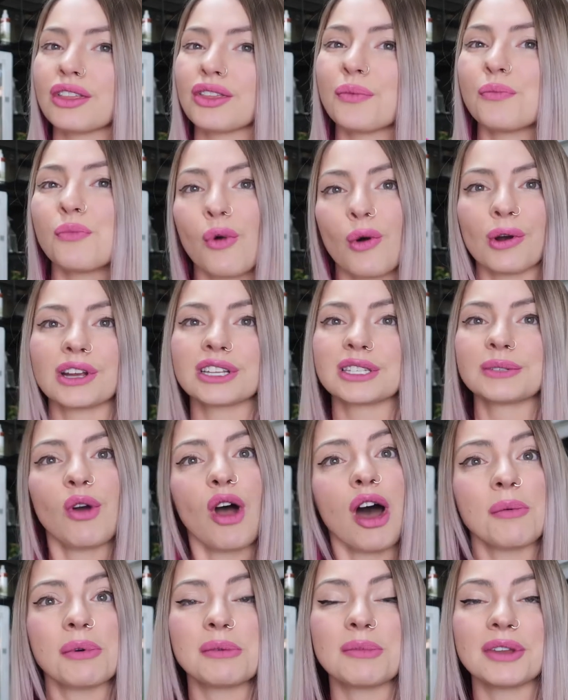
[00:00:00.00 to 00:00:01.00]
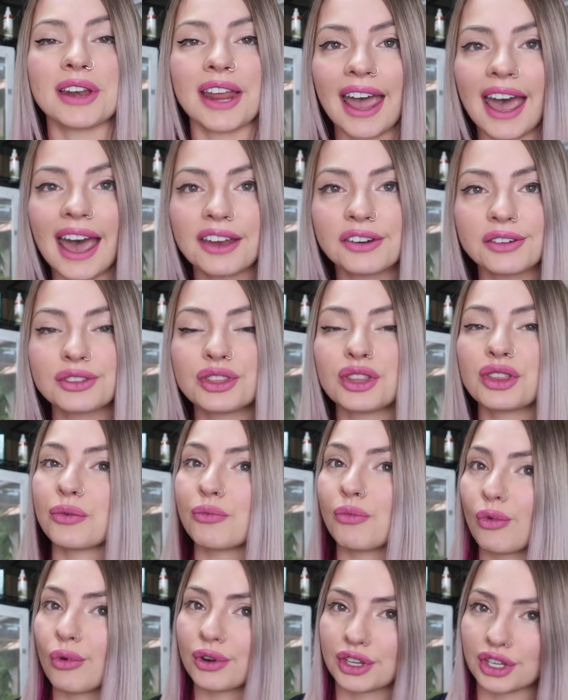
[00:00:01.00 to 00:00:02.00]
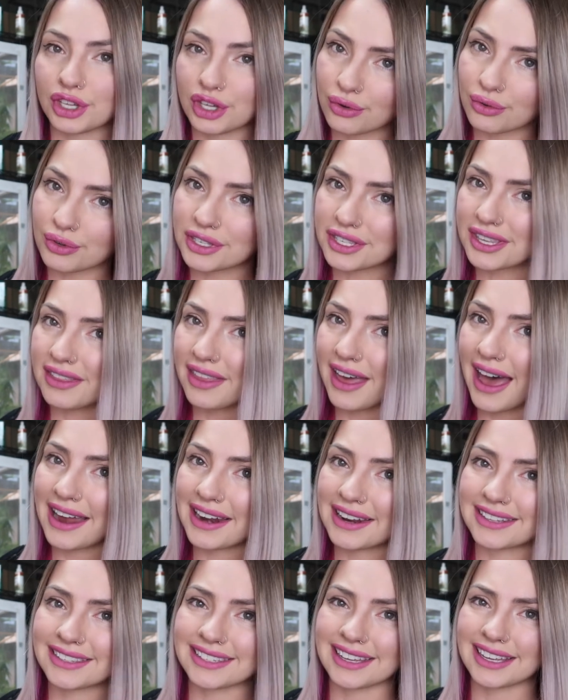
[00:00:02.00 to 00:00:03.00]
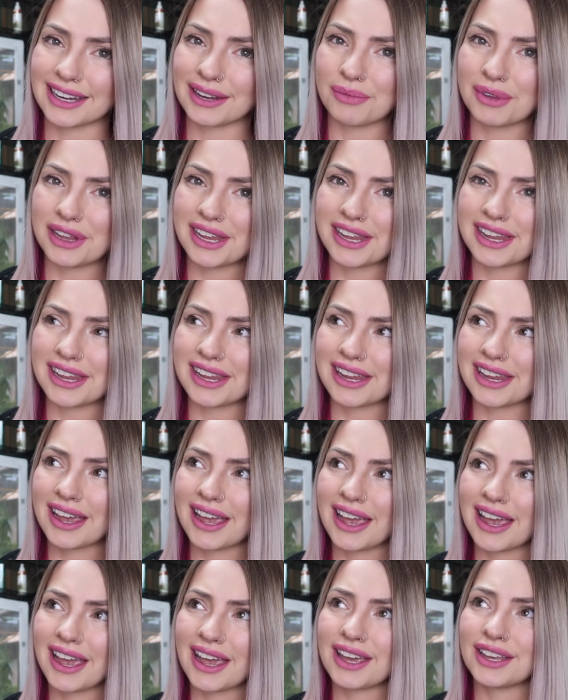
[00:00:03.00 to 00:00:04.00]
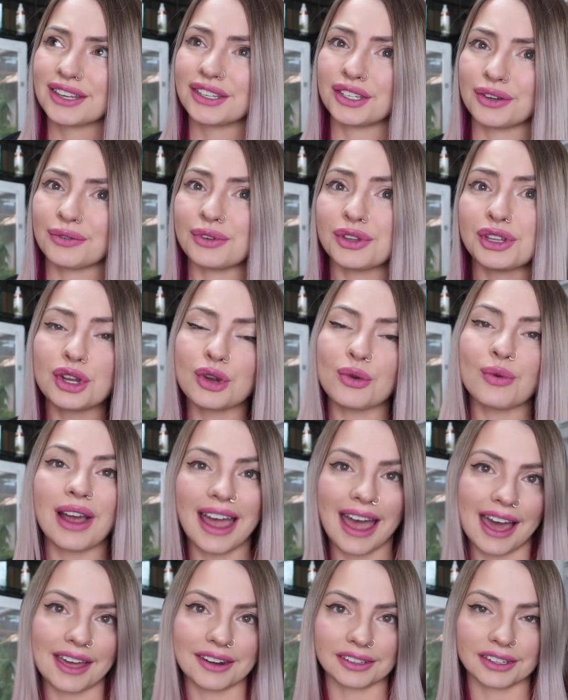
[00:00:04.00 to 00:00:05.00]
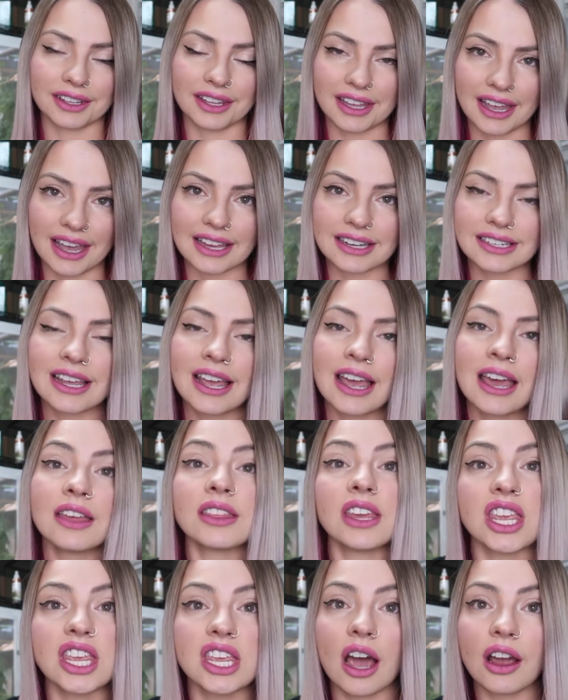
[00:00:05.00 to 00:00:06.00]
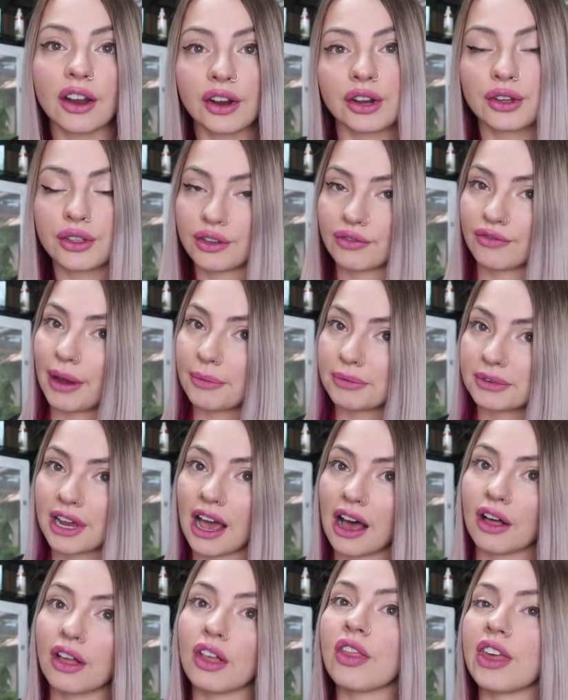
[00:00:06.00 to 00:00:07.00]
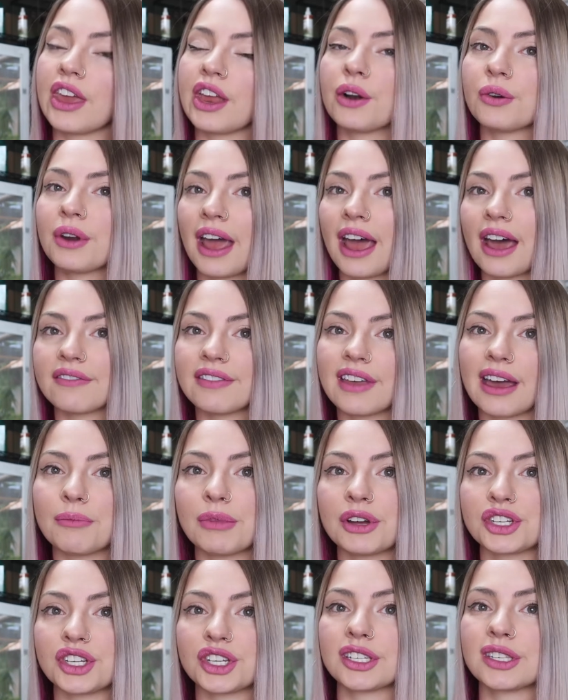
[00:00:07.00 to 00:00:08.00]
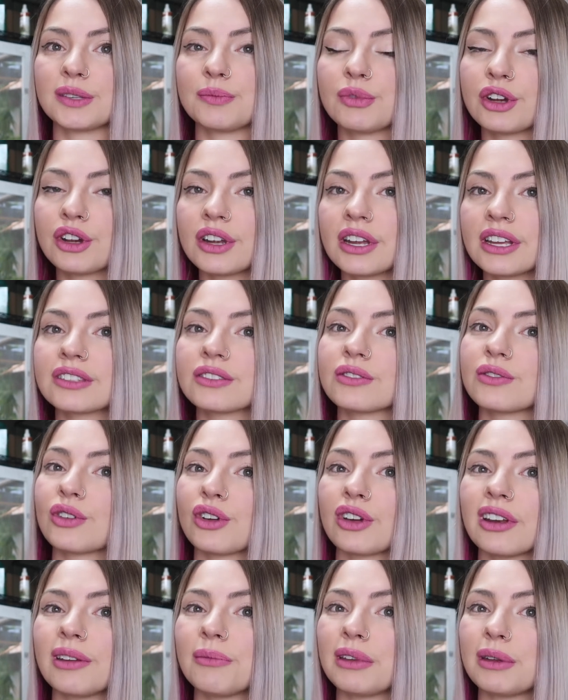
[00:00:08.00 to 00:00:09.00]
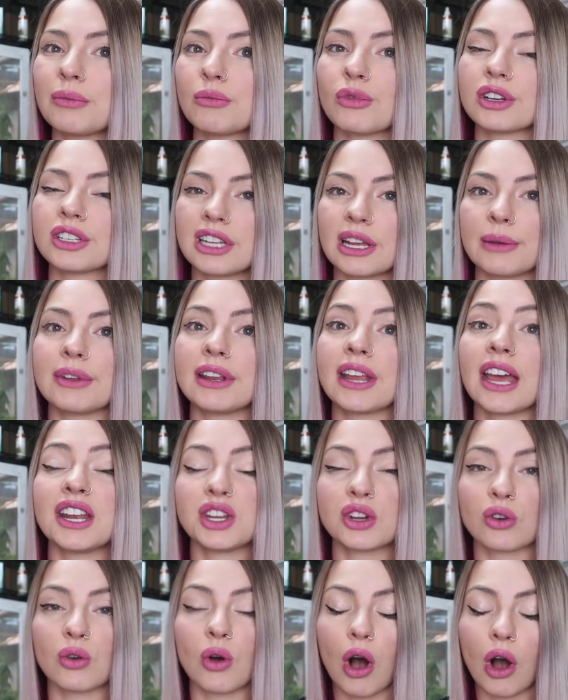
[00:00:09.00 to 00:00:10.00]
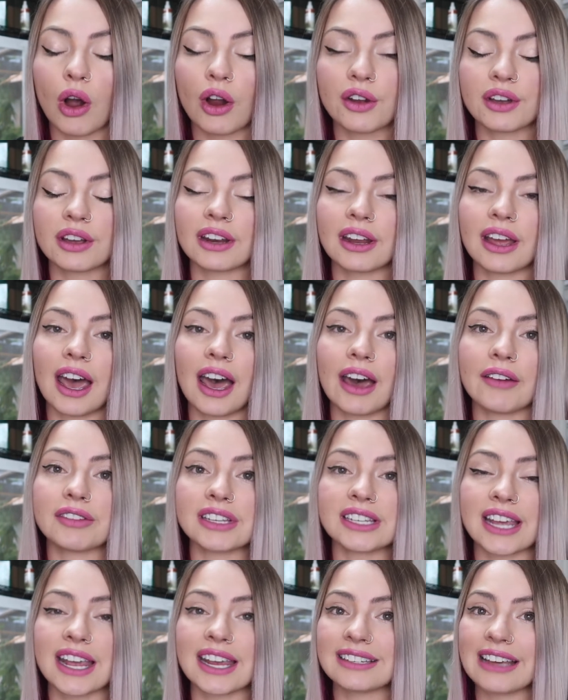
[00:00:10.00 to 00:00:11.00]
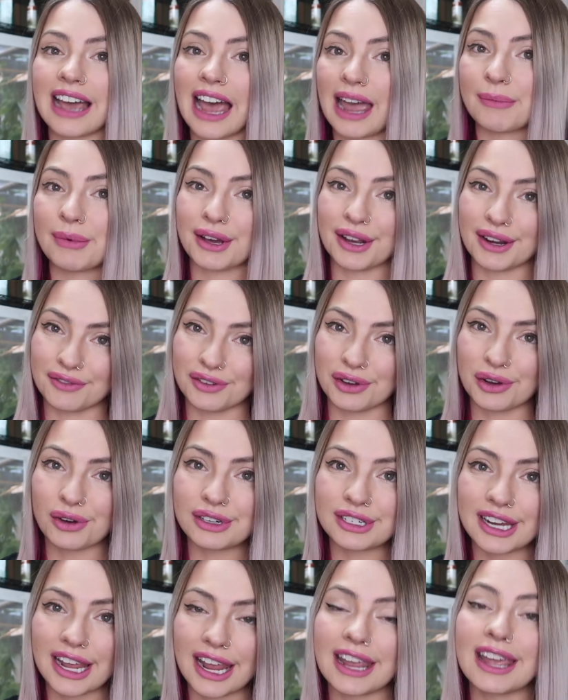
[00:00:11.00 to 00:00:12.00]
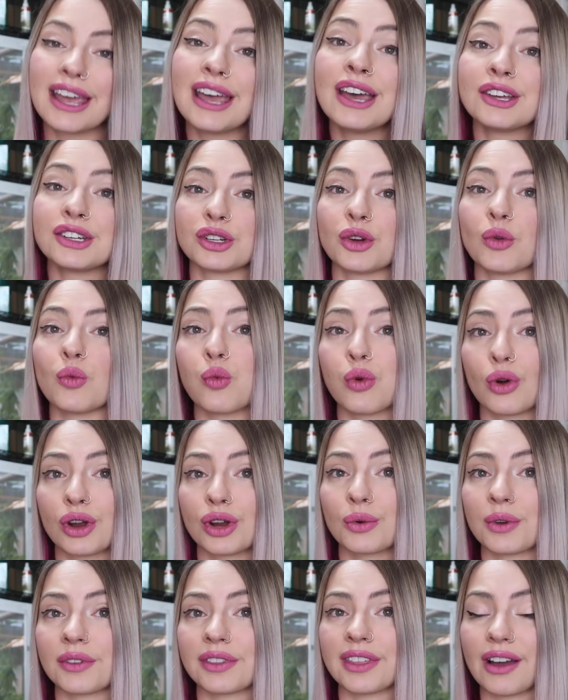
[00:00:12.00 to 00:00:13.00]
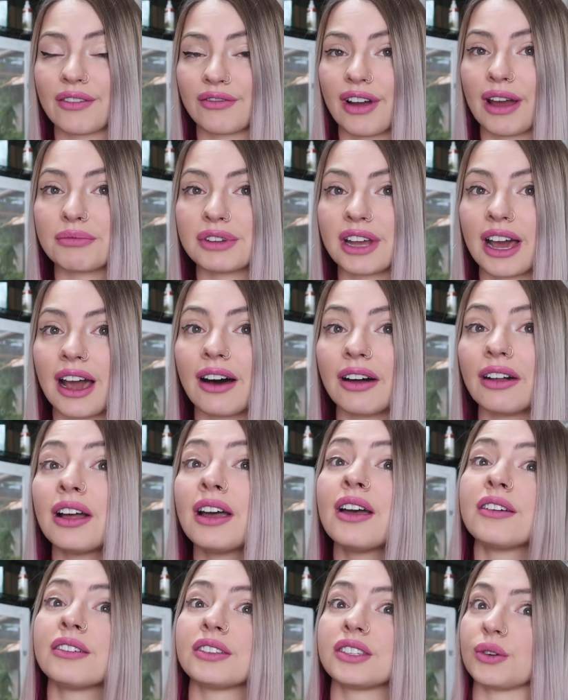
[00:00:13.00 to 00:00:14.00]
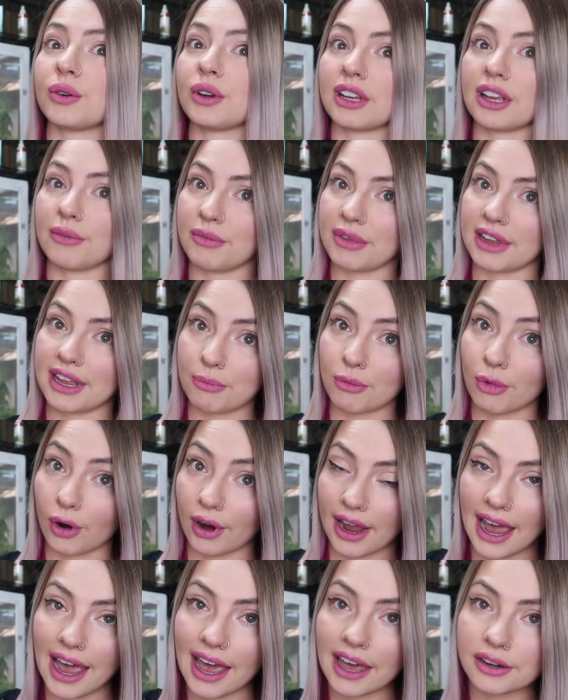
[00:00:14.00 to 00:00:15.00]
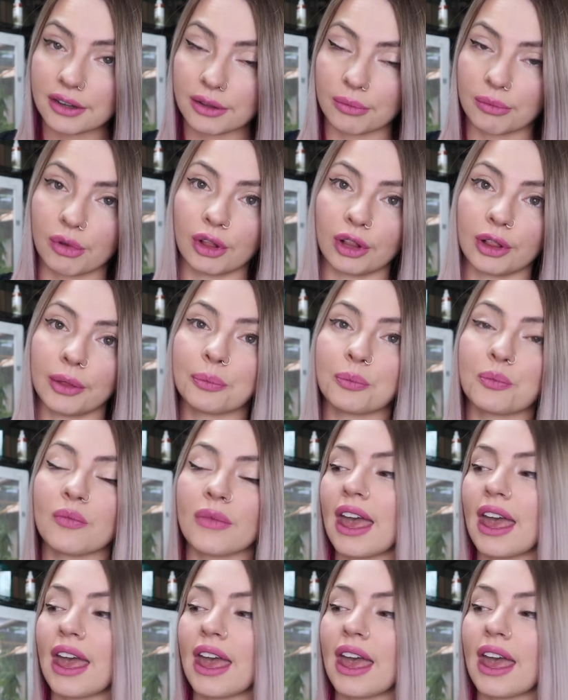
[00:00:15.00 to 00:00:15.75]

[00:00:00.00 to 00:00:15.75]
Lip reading: the more it's probably been handled, the more use that it's gonna be to you handling it. The younger the reptile, they don't have that much experience, so they're gonna be more timid and you are gonna have to take time out of your day to work with that reptile so it can be more handleable.